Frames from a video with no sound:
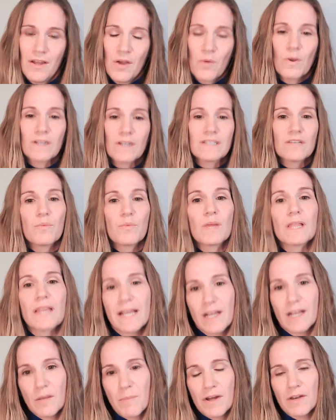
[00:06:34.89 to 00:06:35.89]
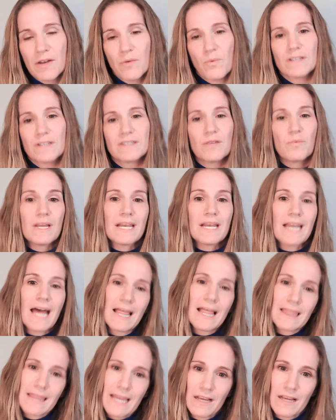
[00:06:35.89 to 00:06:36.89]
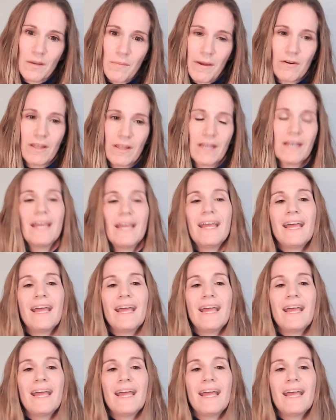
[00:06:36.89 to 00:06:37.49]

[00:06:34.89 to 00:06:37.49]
What did we like about it? What did we not like about it?